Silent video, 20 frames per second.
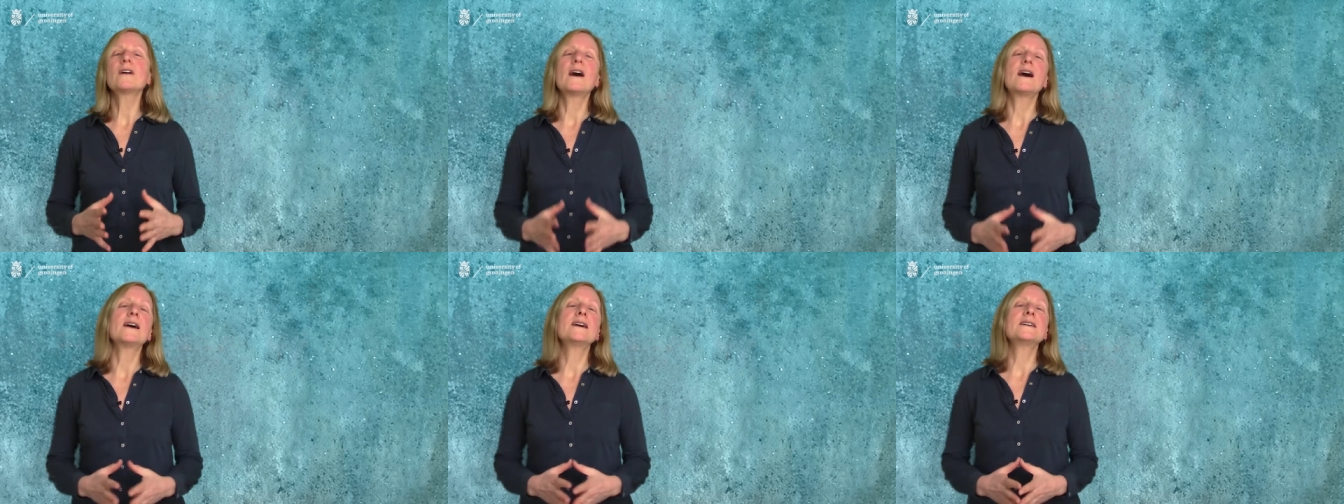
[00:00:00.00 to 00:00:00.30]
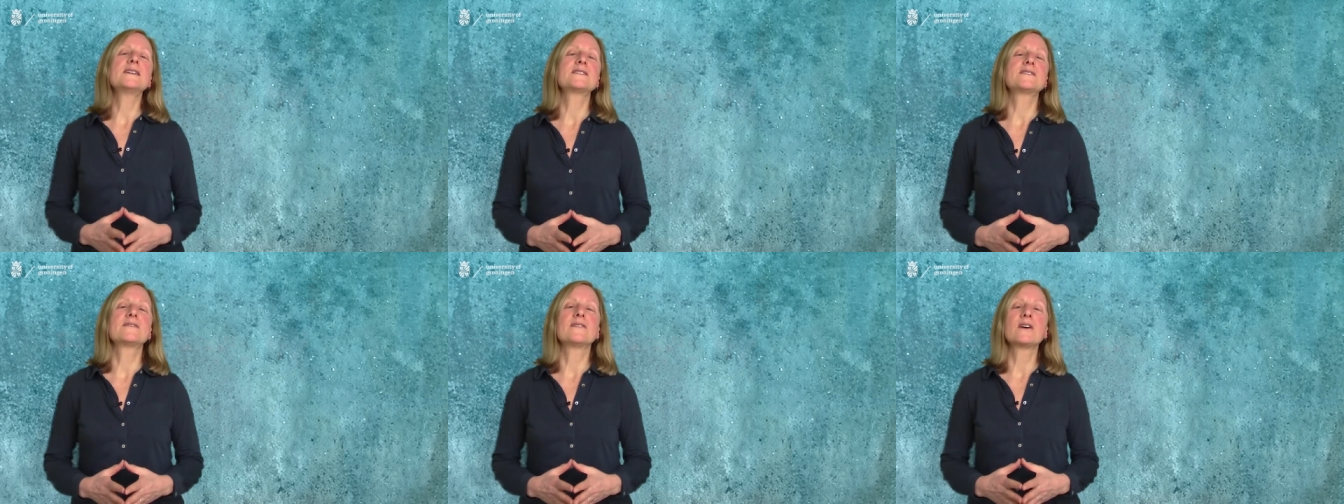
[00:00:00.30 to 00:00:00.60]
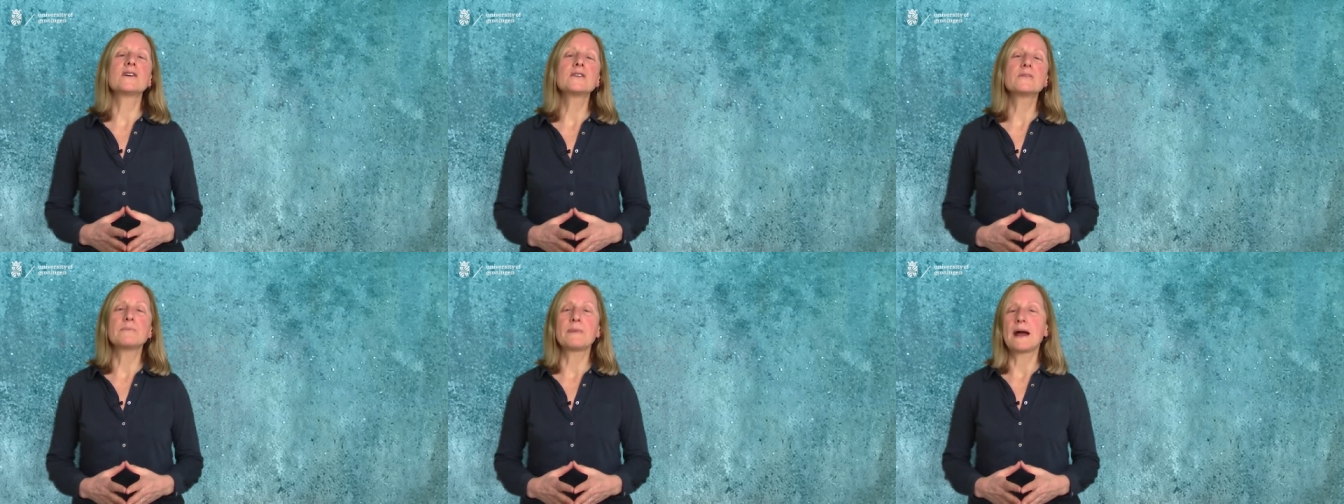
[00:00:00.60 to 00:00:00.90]
kinds of
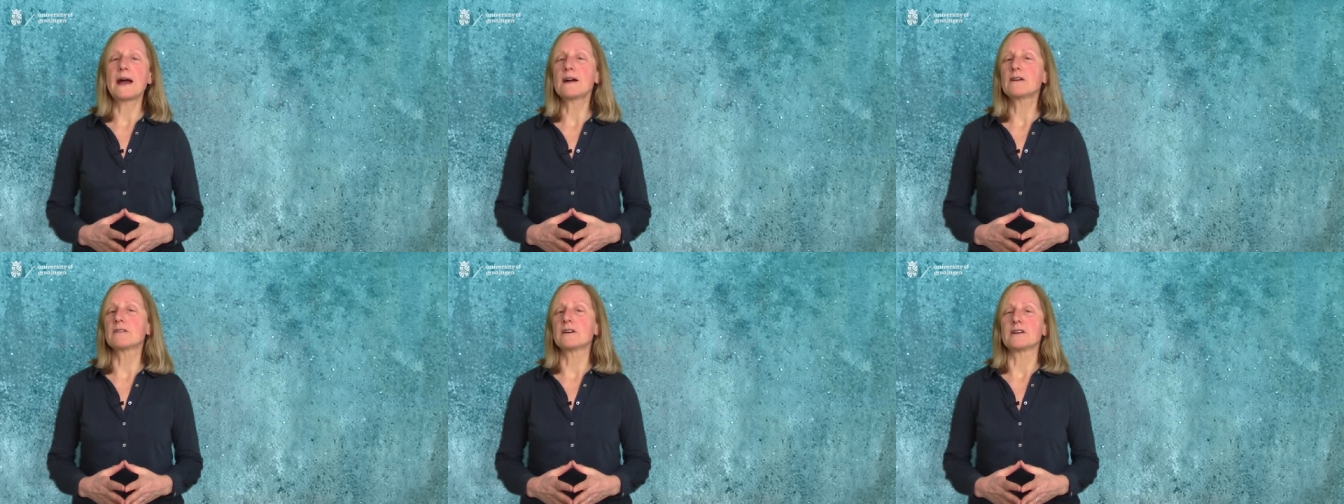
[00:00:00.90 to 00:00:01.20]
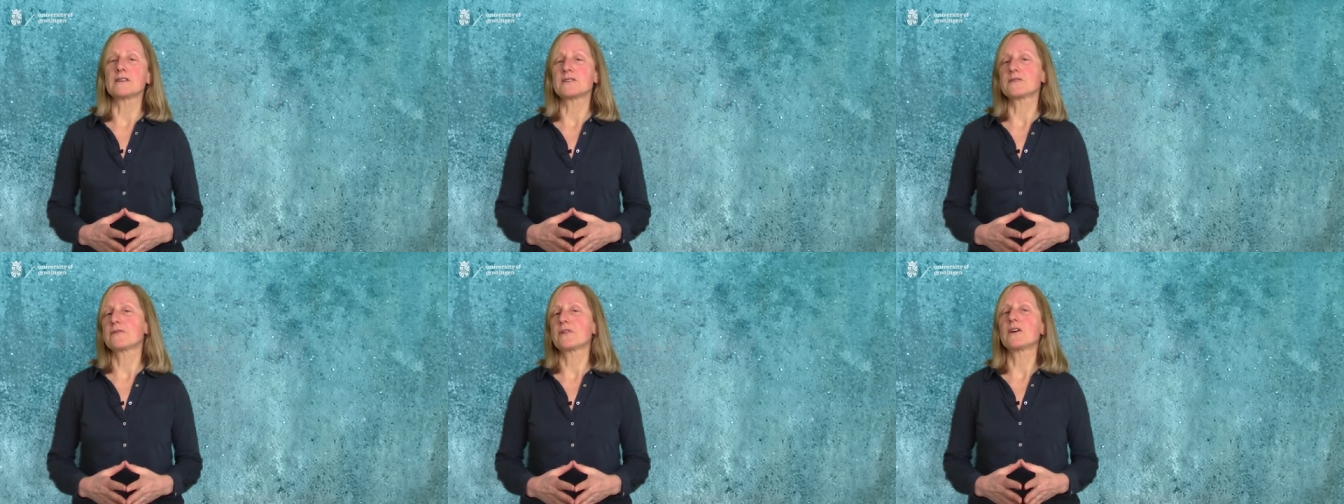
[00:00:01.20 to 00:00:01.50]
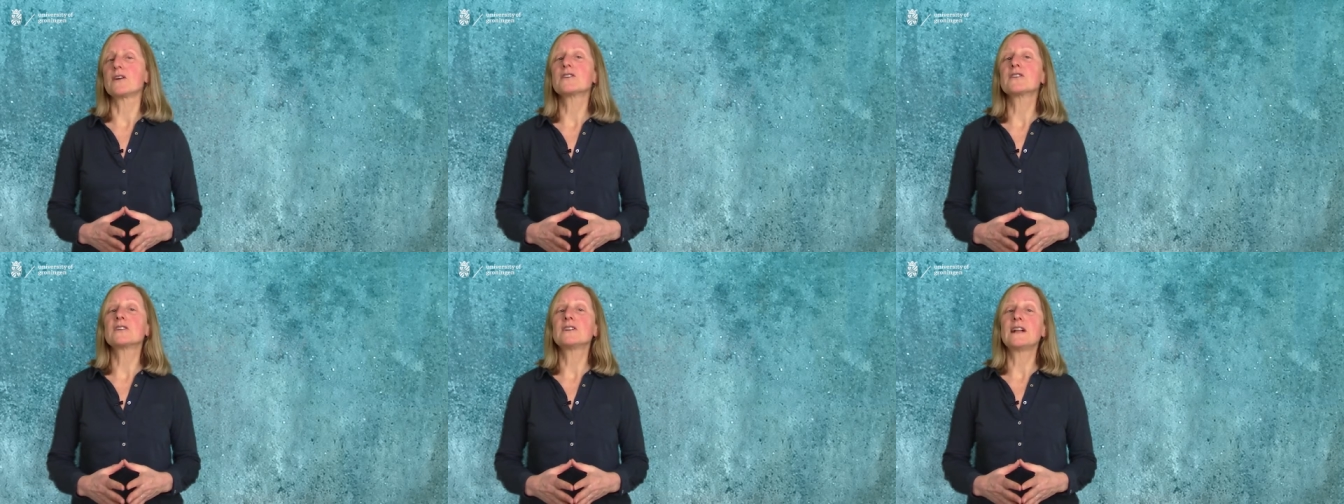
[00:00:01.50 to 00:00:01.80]
other backgrounds for
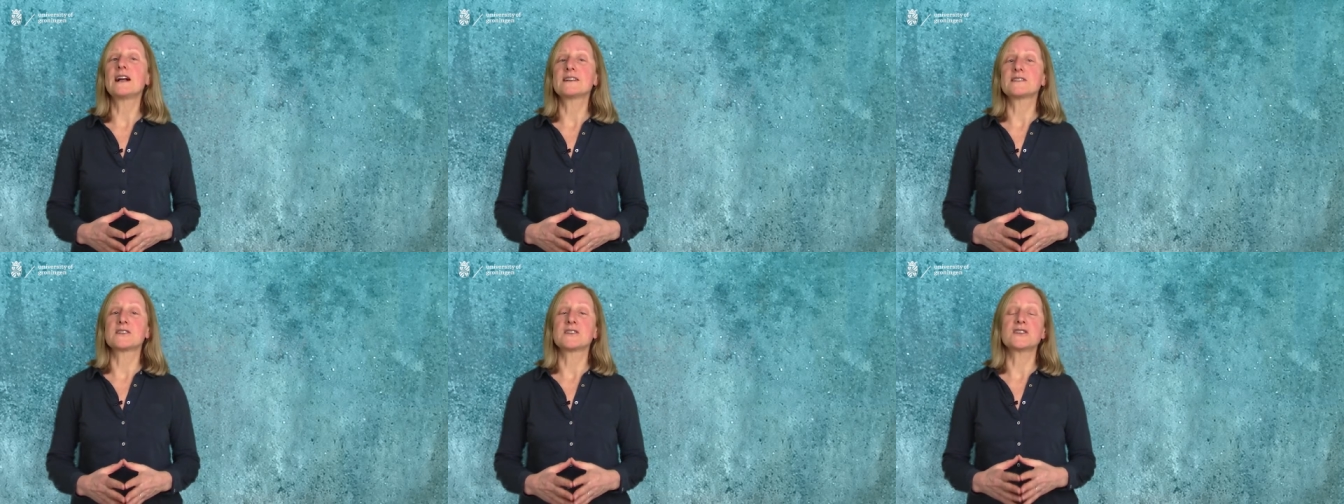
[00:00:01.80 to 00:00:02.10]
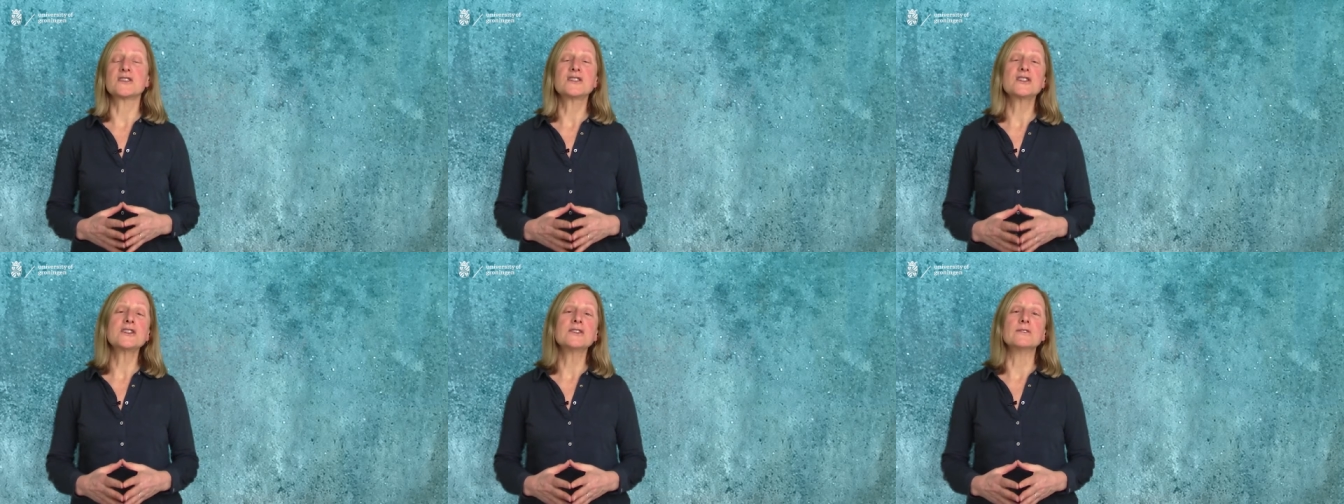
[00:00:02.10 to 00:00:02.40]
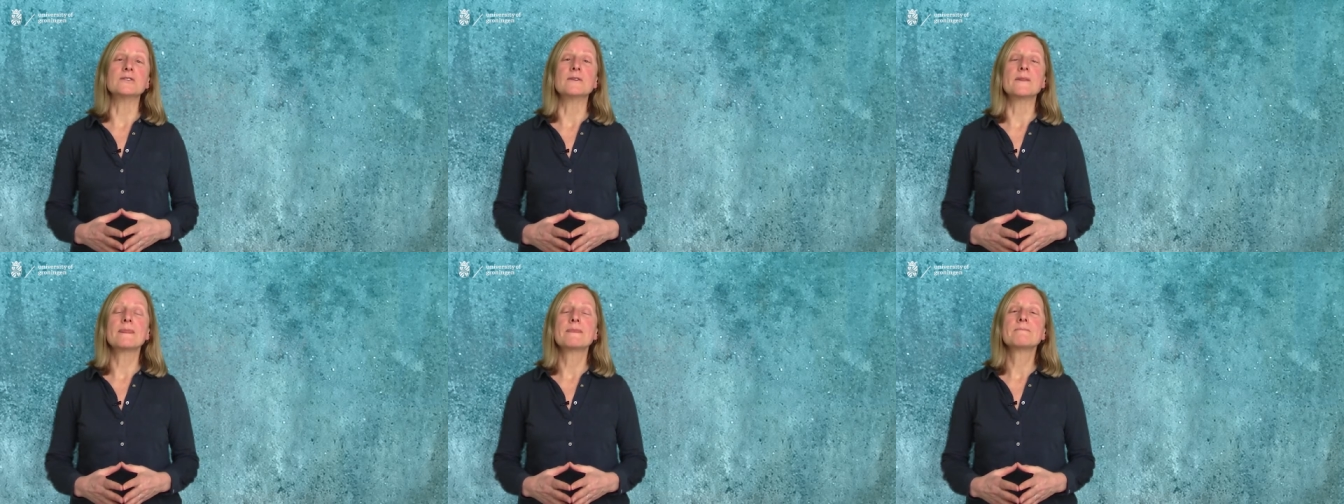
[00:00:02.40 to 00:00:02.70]
other classes too.